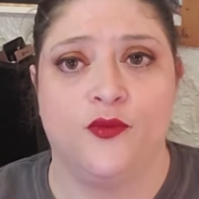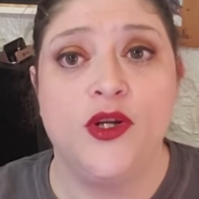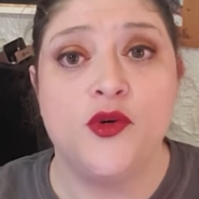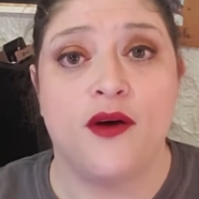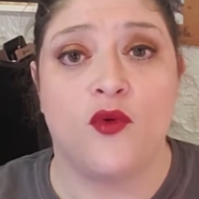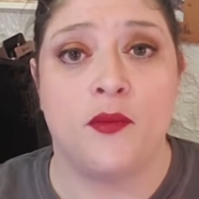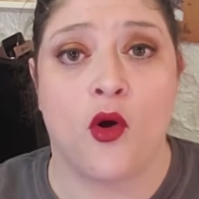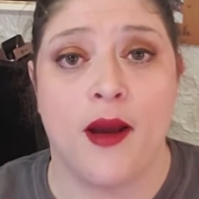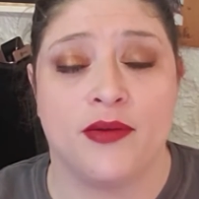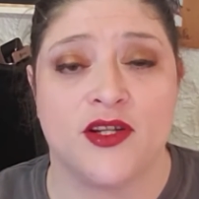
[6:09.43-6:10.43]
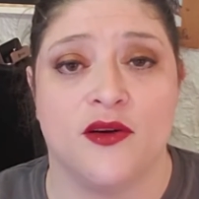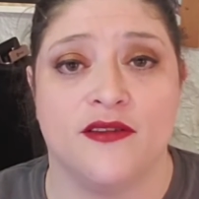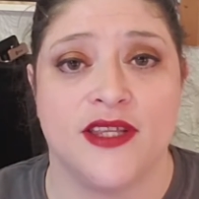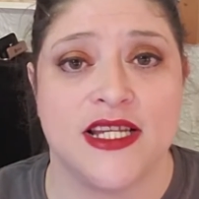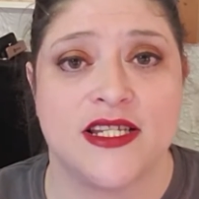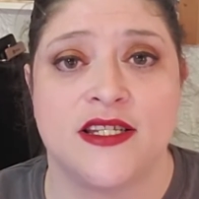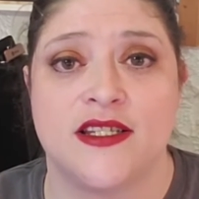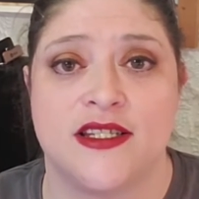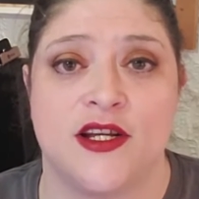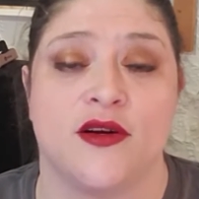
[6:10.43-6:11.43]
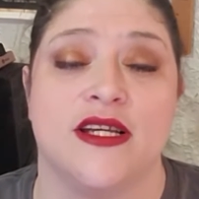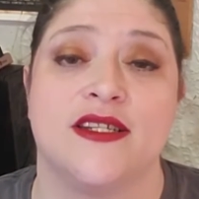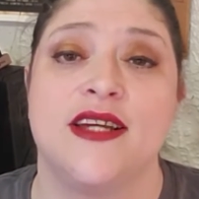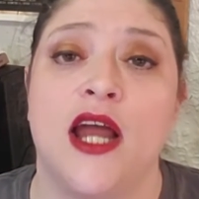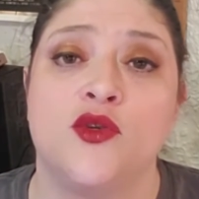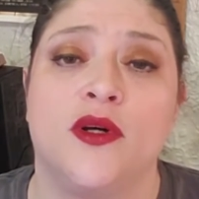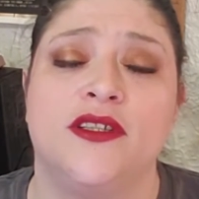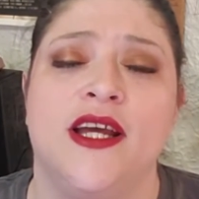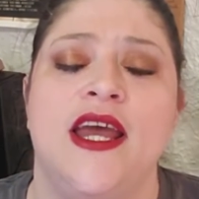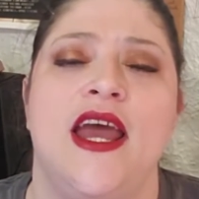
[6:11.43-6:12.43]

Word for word: We do have one more episode of this series scheduled.